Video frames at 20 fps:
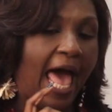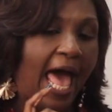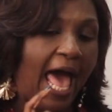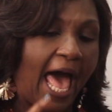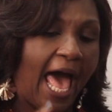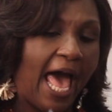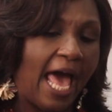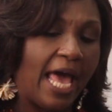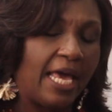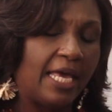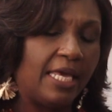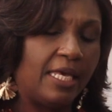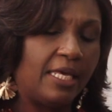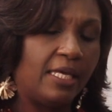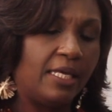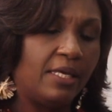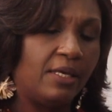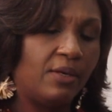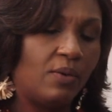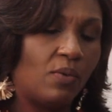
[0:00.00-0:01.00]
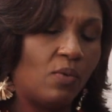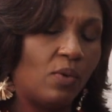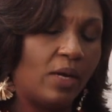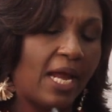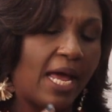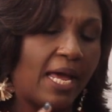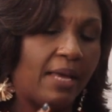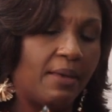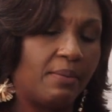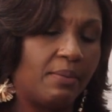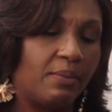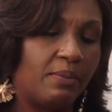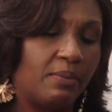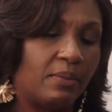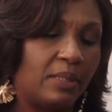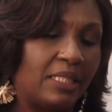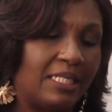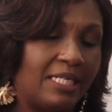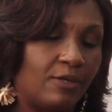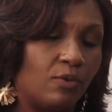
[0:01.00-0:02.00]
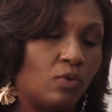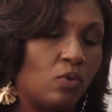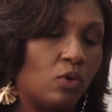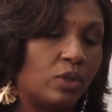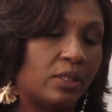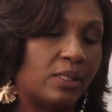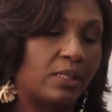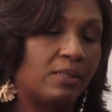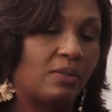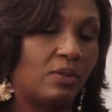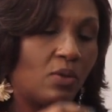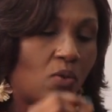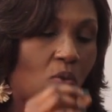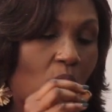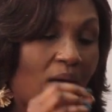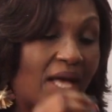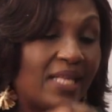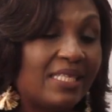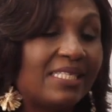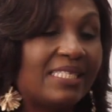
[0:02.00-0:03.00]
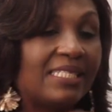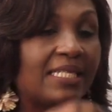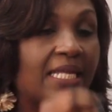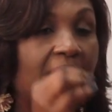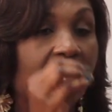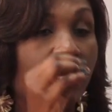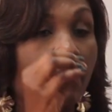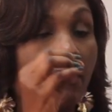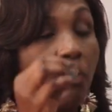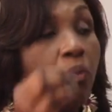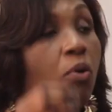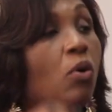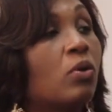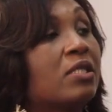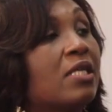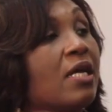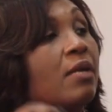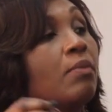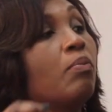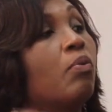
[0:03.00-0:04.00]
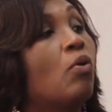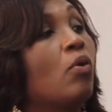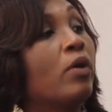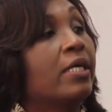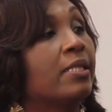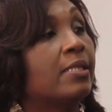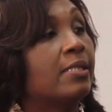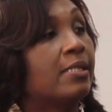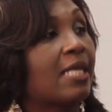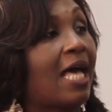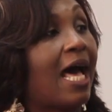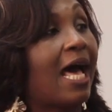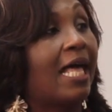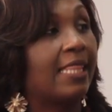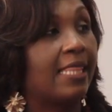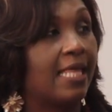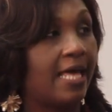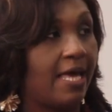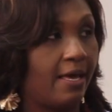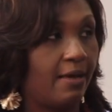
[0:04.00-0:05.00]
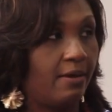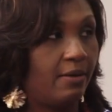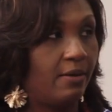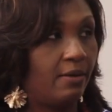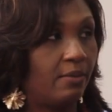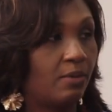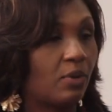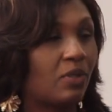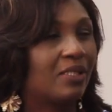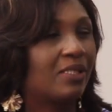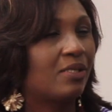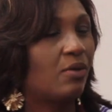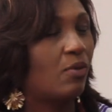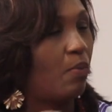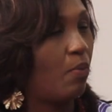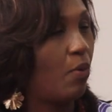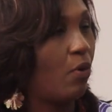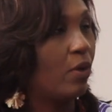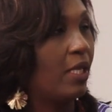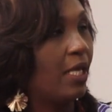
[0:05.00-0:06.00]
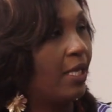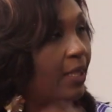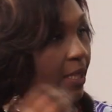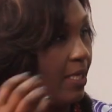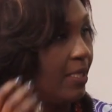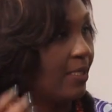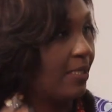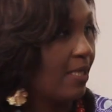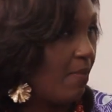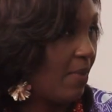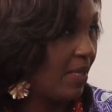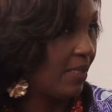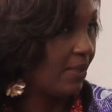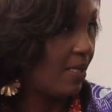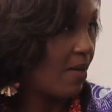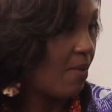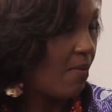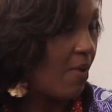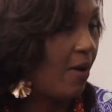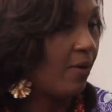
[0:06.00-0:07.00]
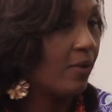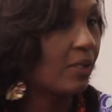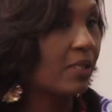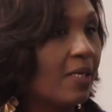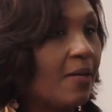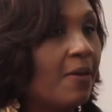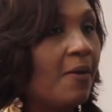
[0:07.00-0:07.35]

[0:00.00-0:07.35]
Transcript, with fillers: I what I did was once the important points are there, because the report, there are things that must come out.